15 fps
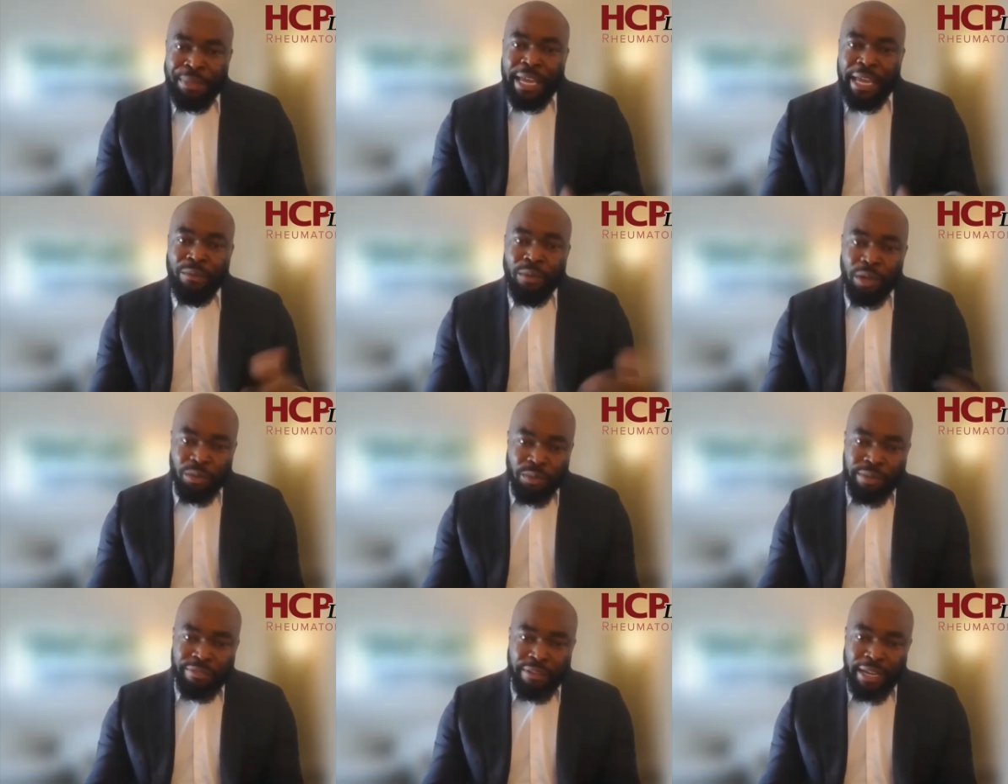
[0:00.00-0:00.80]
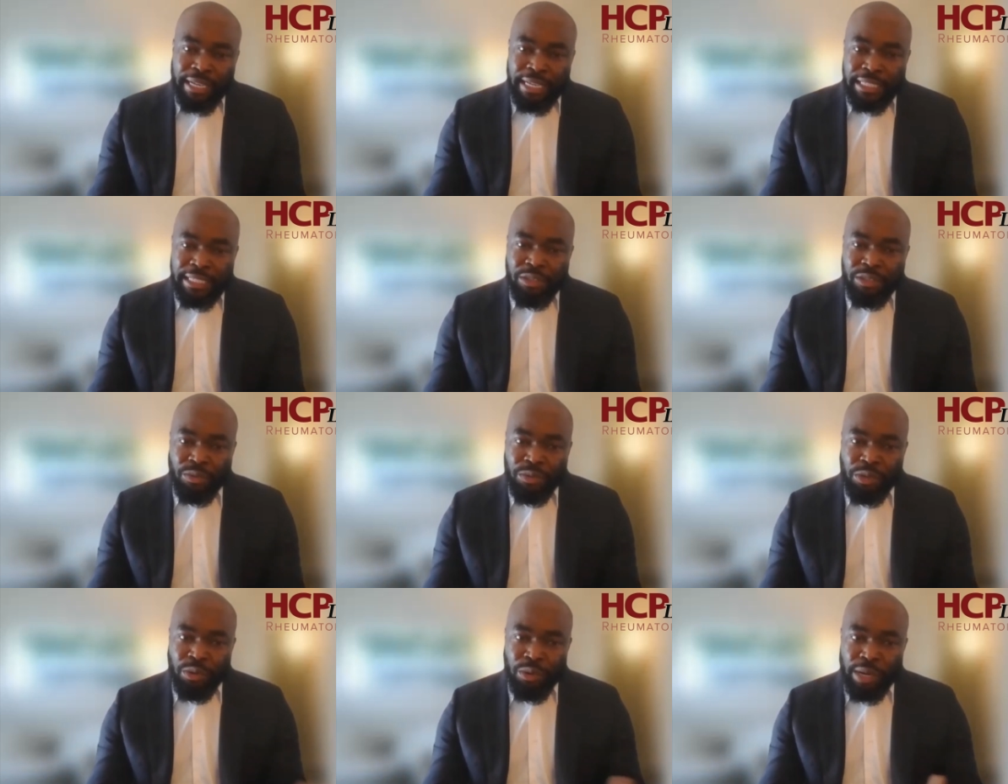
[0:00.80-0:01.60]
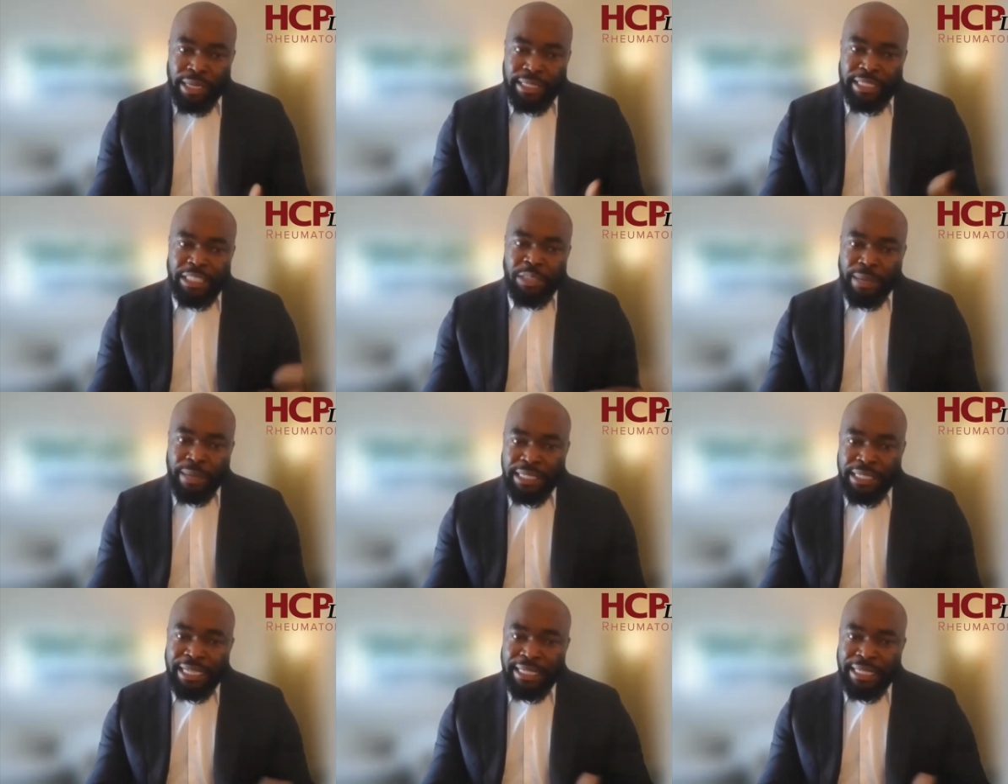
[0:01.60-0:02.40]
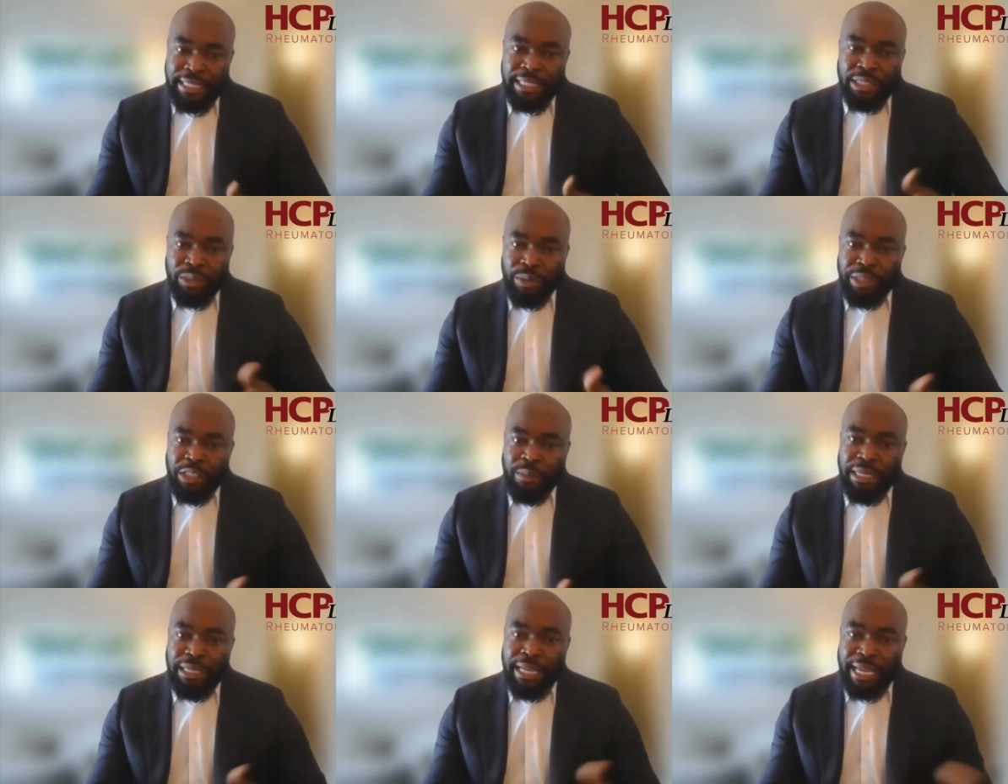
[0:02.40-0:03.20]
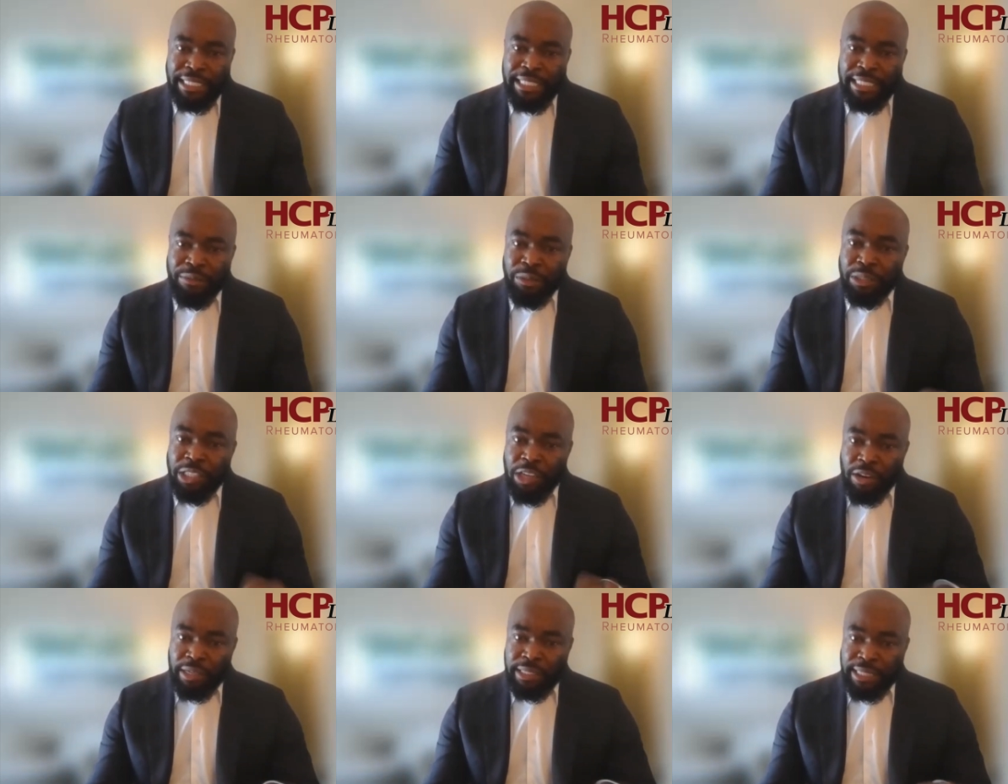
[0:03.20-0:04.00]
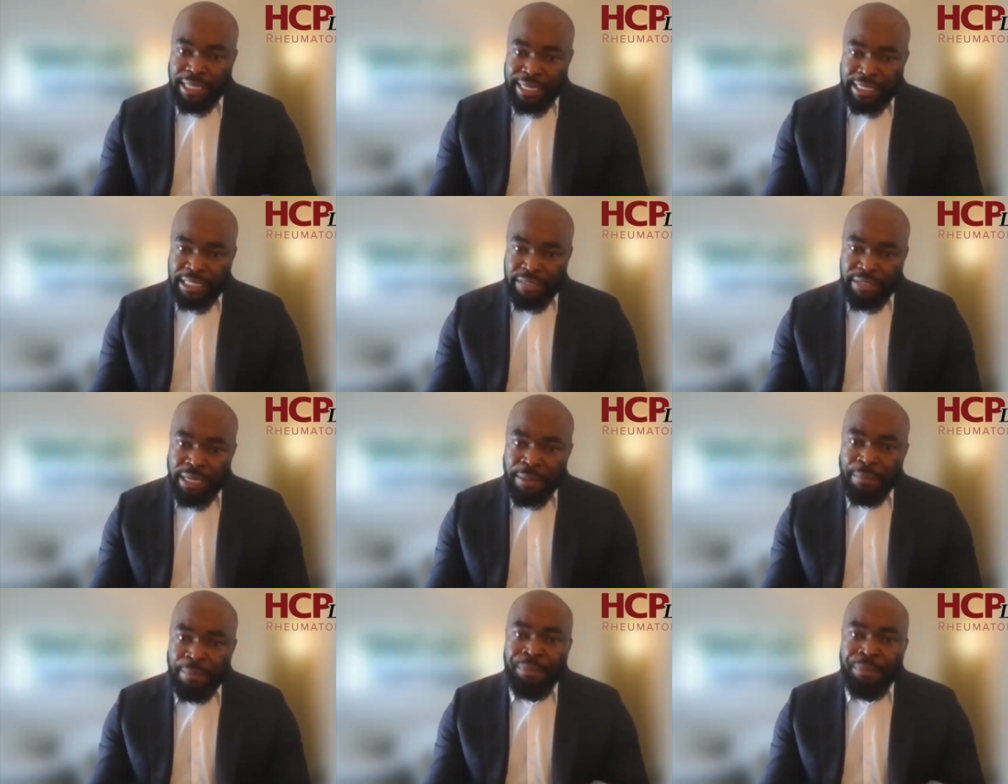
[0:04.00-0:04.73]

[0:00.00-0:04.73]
And what we find that you, you're anticipating that this is going to be next level top selectivity